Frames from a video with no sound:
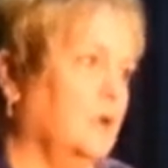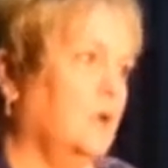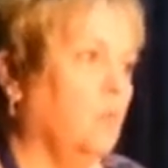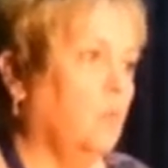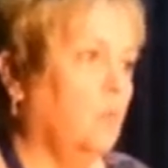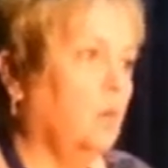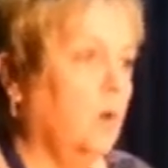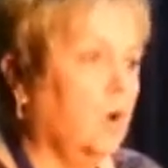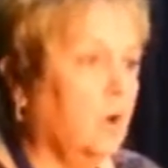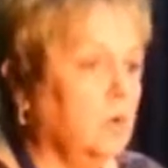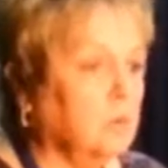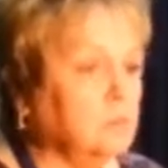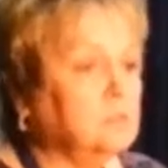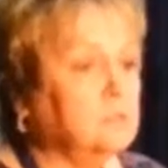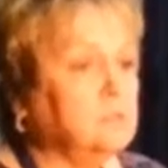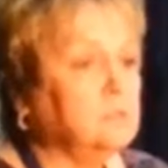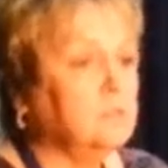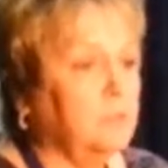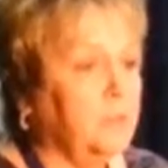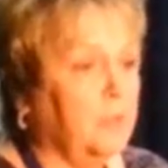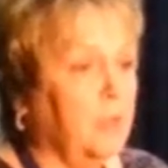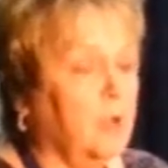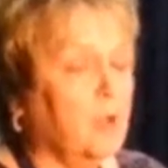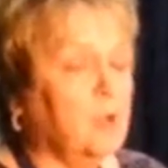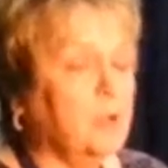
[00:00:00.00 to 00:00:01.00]
Well,
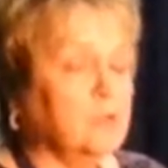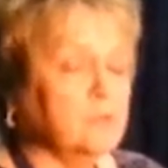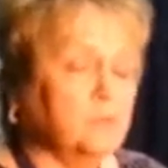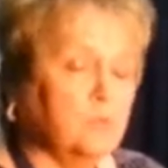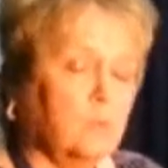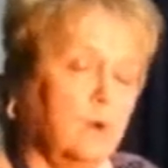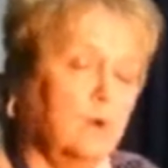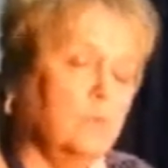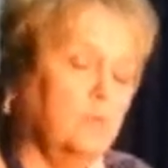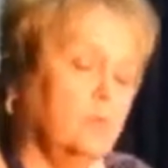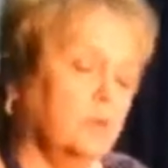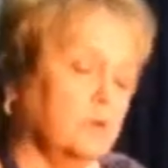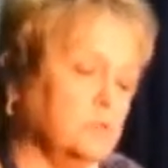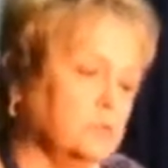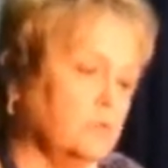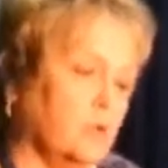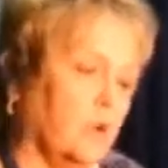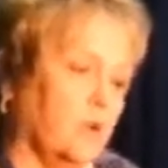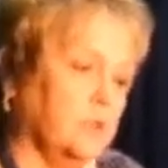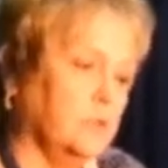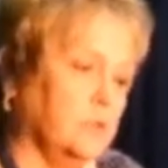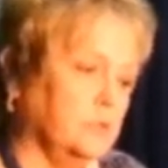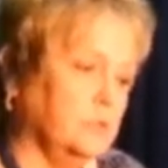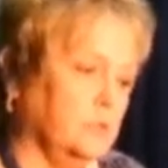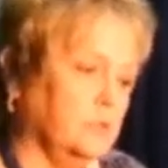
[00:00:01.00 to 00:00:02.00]
to be honest, what we're
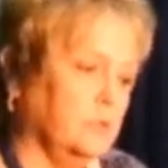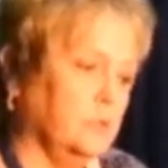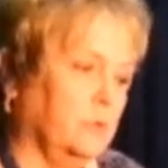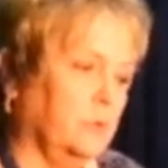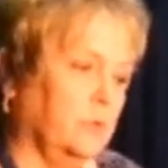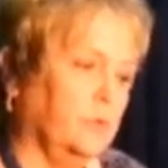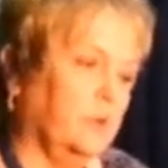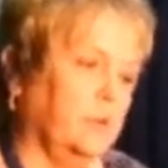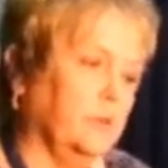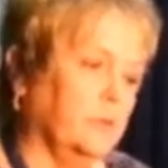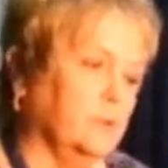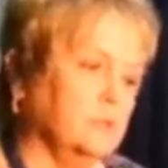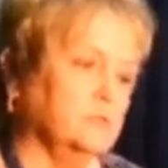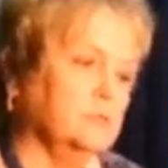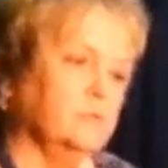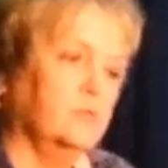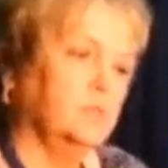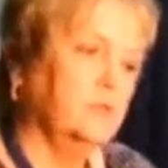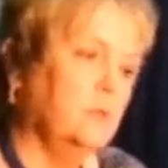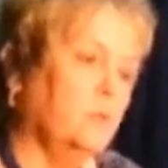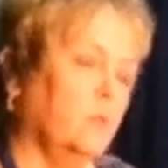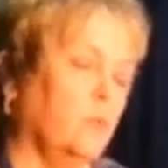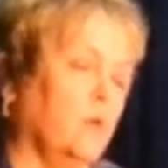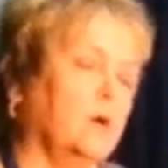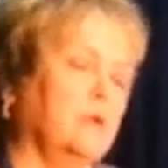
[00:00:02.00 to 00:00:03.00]
trying to do is
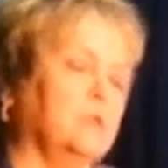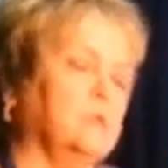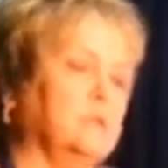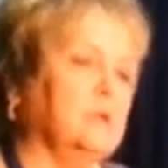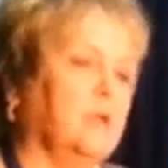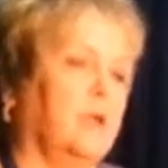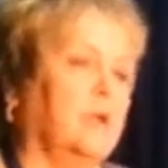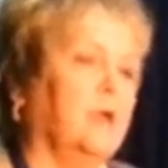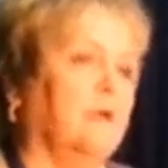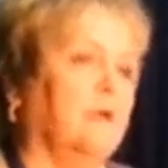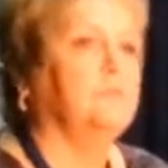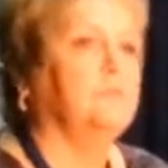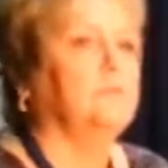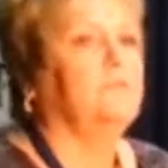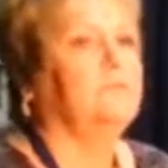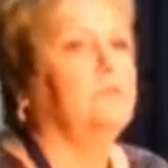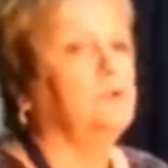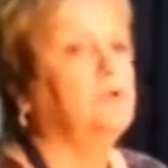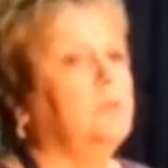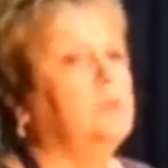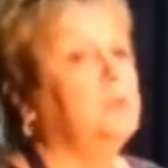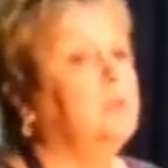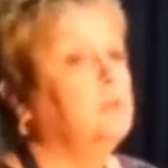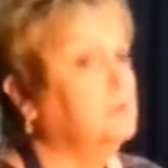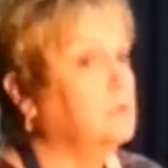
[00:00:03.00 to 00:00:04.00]
we want to the
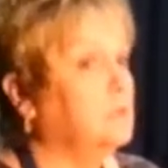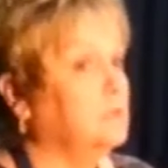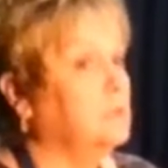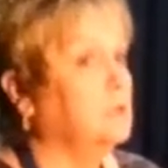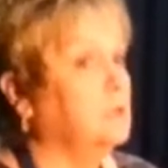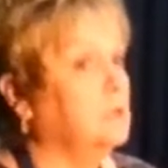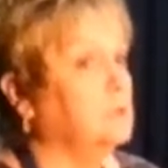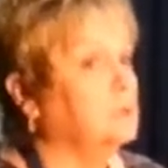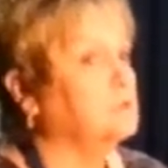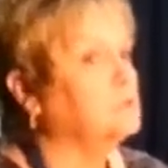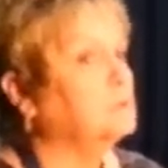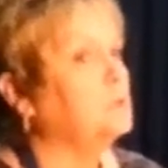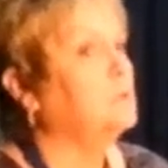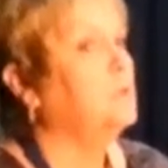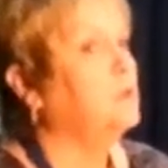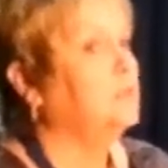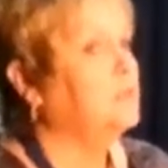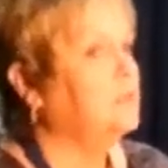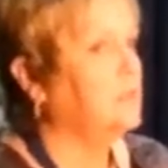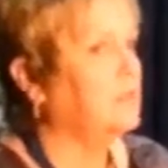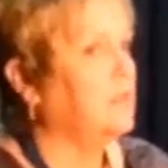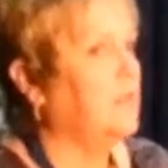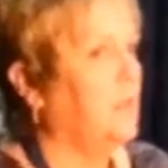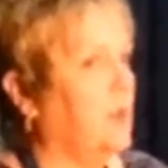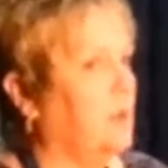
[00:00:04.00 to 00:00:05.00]
film in theaters
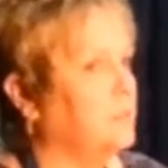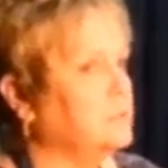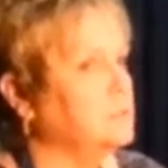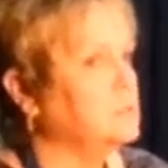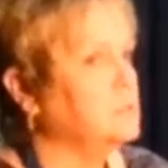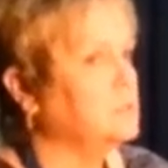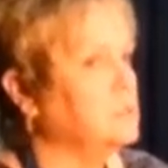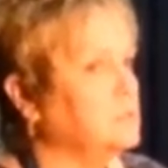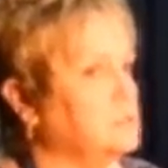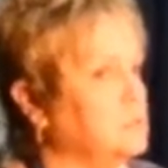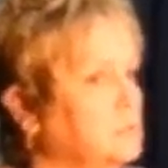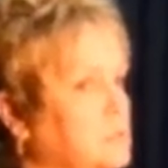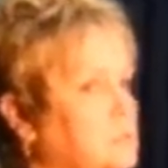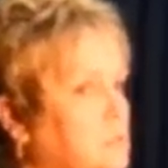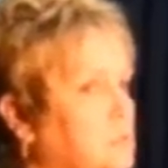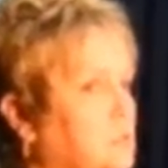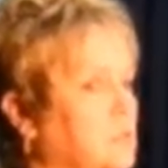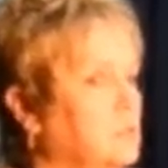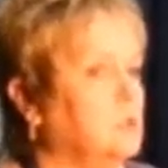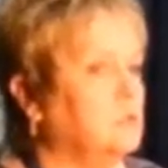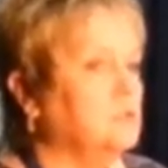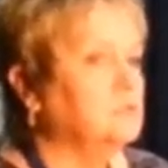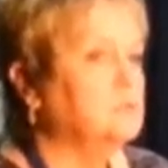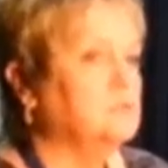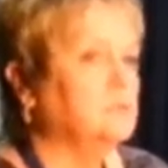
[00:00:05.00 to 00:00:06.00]
with the captions
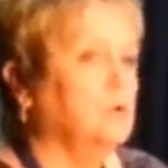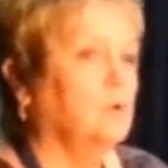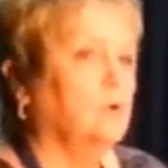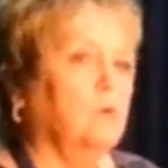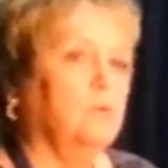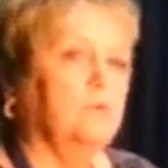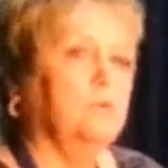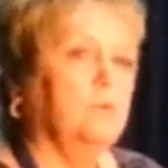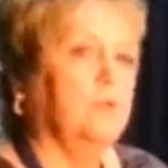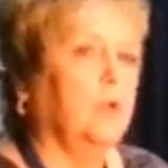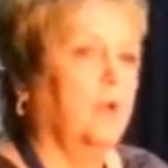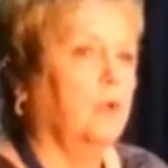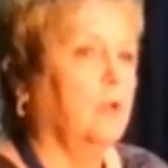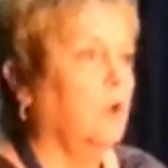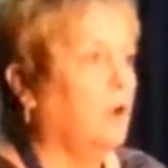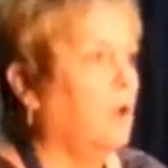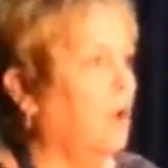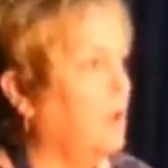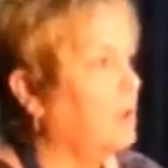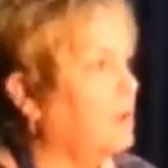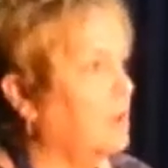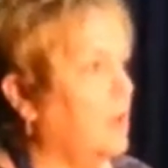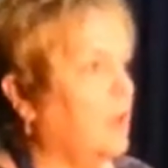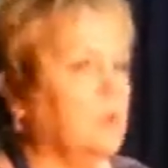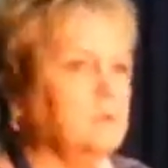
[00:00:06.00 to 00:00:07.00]
so that
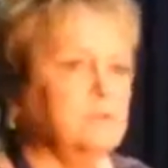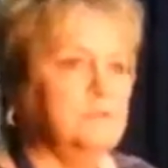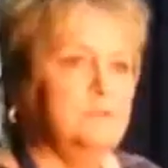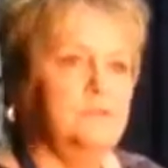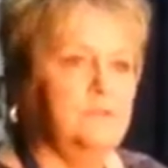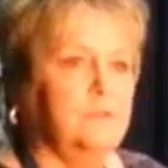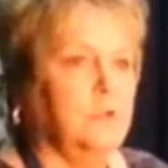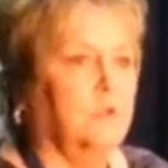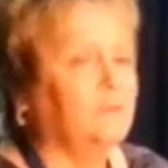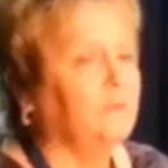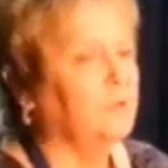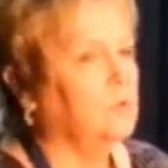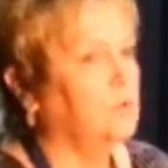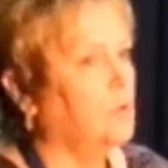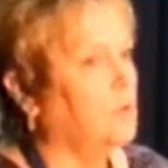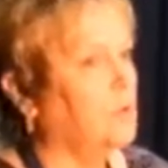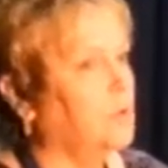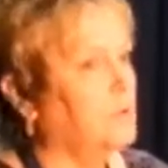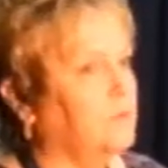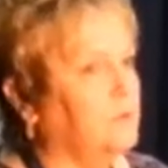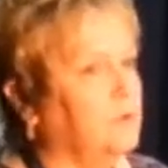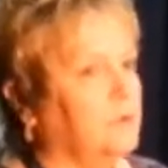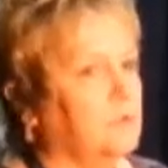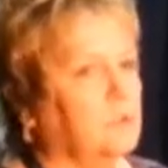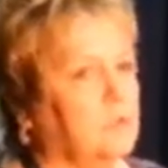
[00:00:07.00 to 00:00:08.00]
all kinds of deaf and
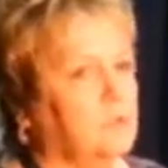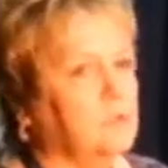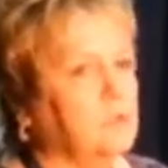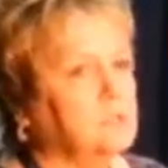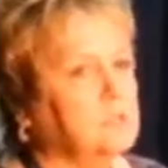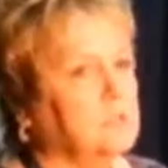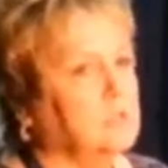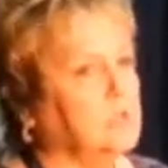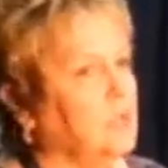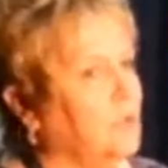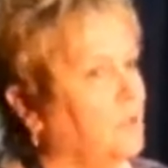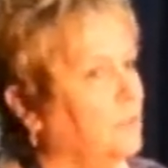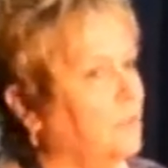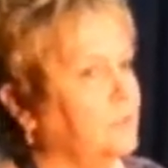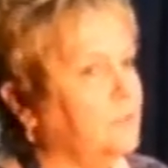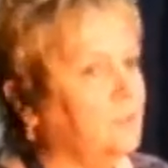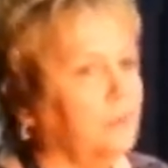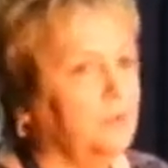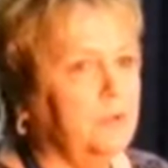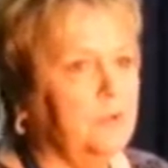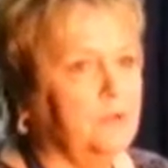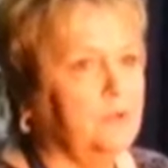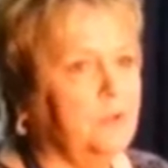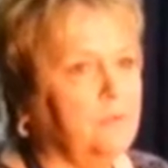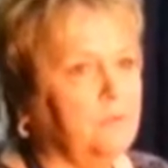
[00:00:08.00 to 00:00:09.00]
hard of hearing kids can go with
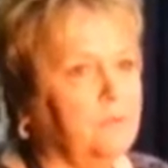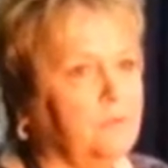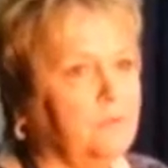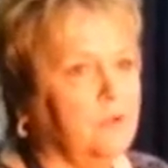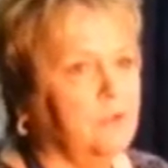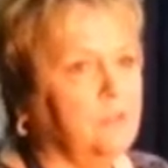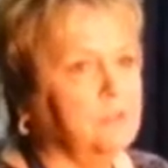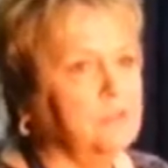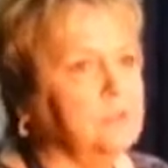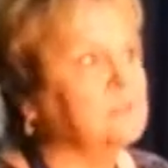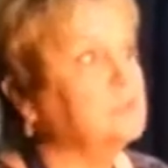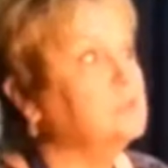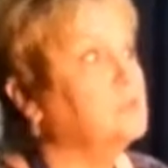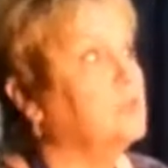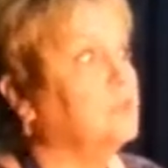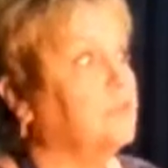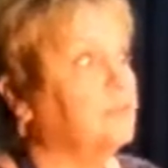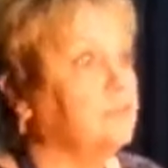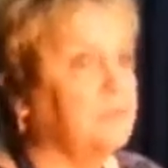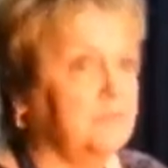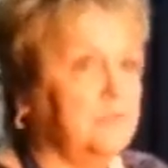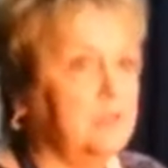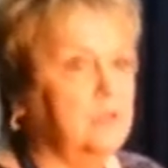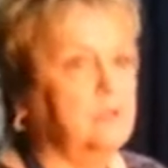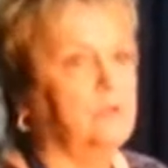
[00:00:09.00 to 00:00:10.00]
their hearing friends to the
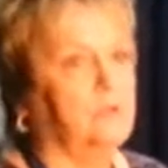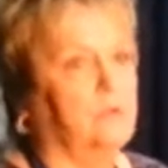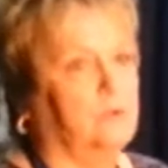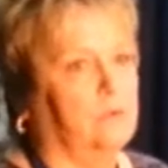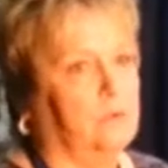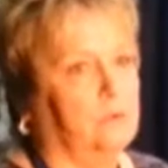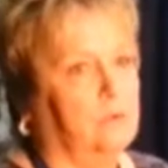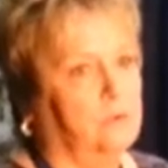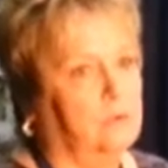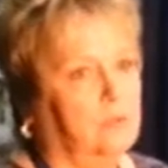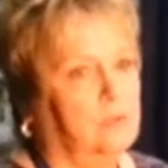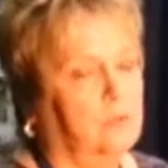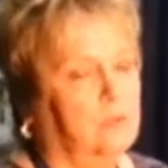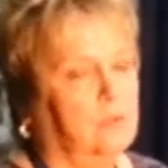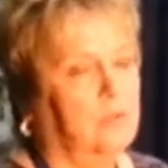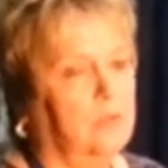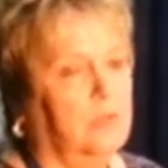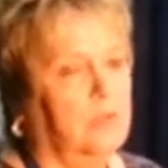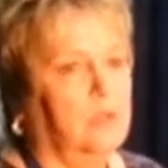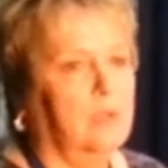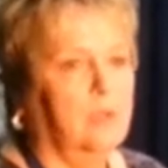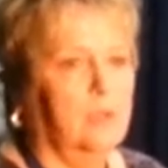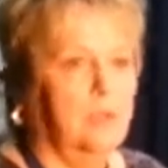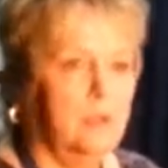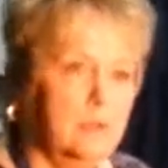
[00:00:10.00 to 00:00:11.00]
theater
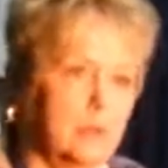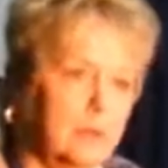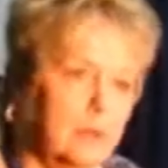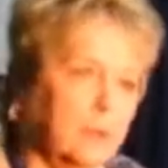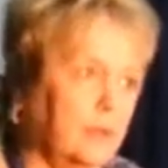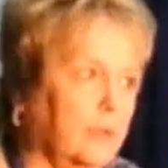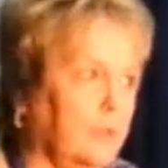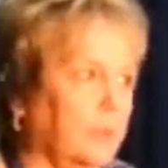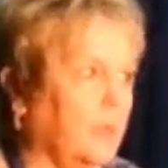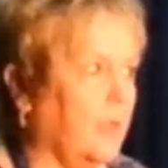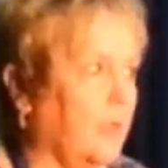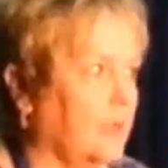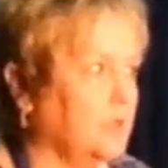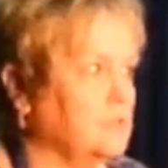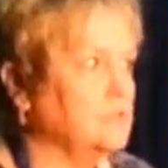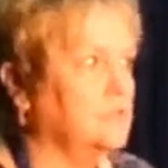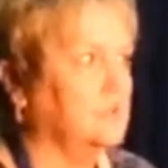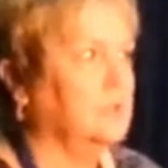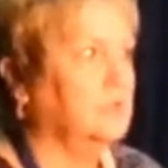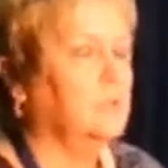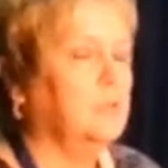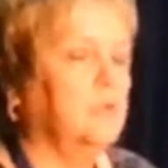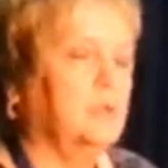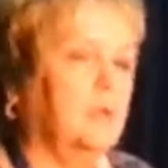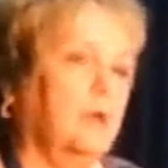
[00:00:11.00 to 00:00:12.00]
and
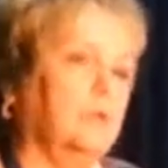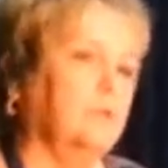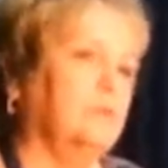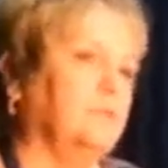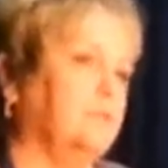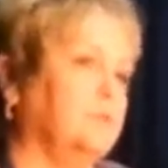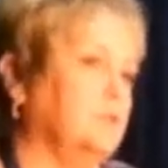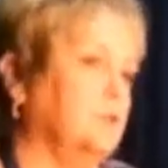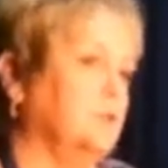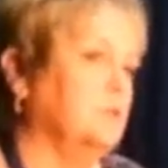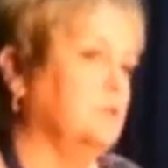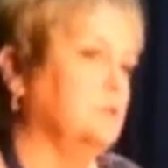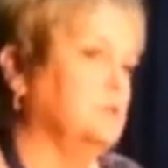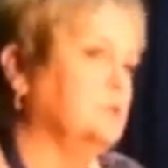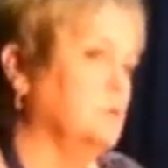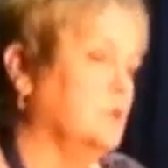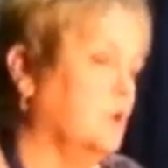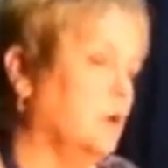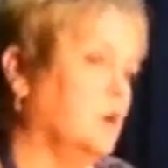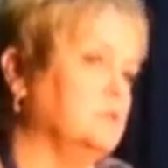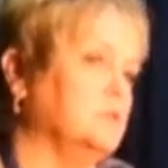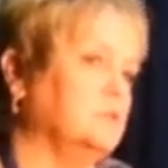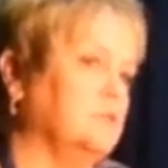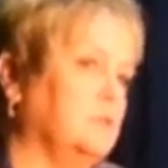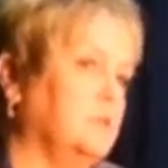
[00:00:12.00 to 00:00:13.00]
actually get it out in theaters and
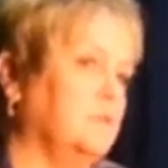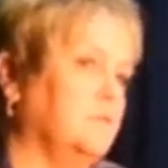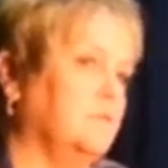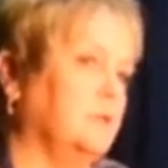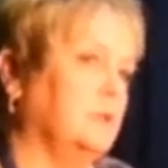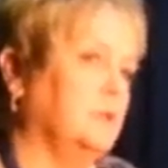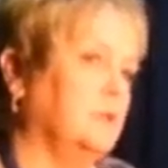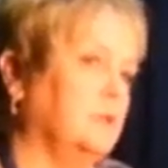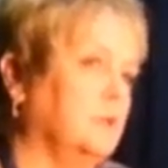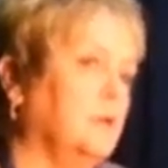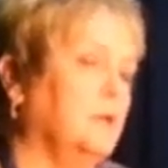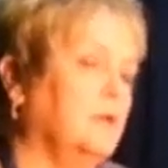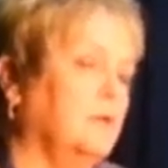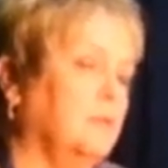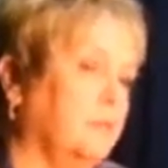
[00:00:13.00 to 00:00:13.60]
on TV.